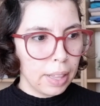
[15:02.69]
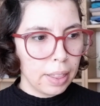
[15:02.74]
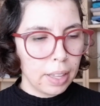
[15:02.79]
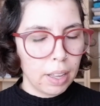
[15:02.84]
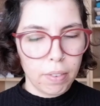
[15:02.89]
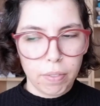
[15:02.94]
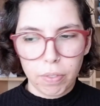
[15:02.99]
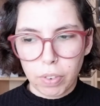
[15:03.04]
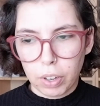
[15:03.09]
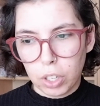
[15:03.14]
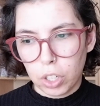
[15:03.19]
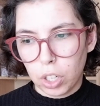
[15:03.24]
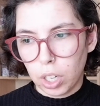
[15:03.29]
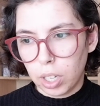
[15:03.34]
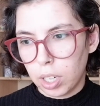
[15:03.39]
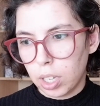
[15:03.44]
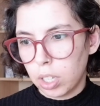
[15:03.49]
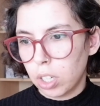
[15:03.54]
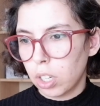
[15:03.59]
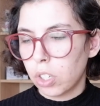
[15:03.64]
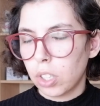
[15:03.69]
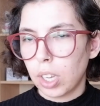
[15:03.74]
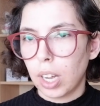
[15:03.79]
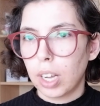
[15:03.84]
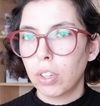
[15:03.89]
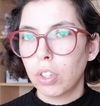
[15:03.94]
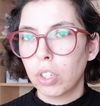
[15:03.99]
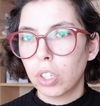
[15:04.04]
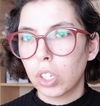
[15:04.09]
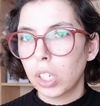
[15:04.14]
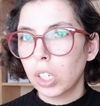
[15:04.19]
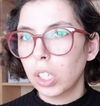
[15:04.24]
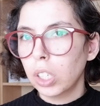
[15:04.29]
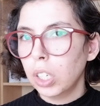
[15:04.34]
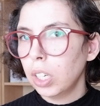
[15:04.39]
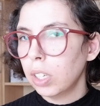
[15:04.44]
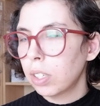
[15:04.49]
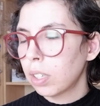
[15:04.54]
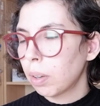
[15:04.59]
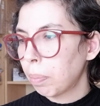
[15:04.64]
and then finishing touches. I still
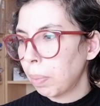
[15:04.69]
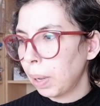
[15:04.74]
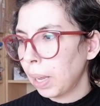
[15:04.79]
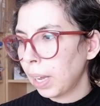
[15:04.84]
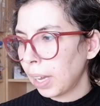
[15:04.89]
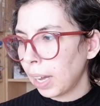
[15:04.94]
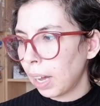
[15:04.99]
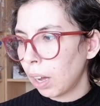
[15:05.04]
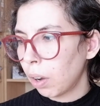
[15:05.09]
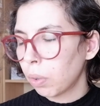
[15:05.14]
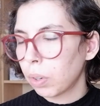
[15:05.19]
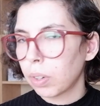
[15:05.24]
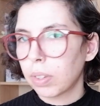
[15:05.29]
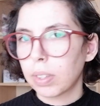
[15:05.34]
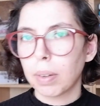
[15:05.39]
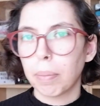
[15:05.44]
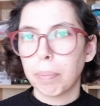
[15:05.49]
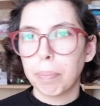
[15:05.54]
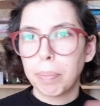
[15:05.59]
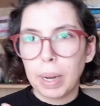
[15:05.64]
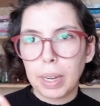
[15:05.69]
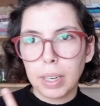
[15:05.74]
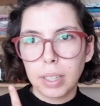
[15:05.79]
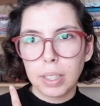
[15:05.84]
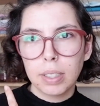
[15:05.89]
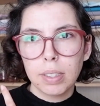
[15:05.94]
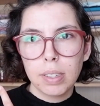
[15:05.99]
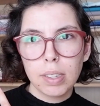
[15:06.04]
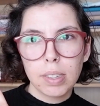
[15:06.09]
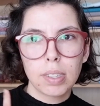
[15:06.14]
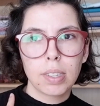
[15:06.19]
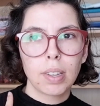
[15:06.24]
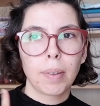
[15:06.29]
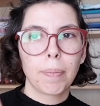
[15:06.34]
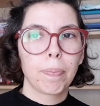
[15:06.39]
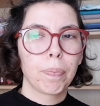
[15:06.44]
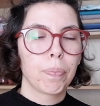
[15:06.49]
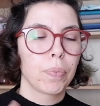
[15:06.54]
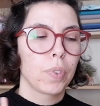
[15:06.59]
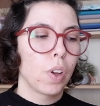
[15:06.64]
need to pick out some buttons
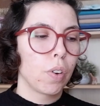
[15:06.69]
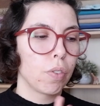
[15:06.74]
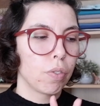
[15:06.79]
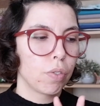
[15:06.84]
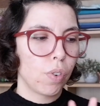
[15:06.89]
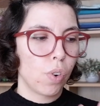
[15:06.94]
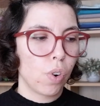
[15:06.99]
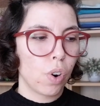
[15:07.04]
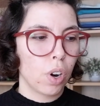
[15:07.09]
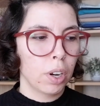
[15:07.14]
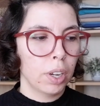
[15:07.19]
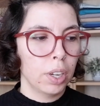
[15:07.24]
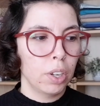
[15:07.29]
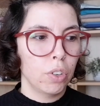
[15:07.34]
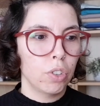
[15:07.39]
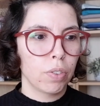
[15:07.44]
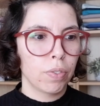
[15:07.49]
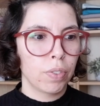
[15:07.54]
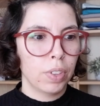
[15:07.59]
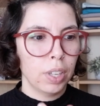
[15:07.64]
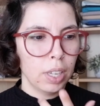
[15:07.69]
for each of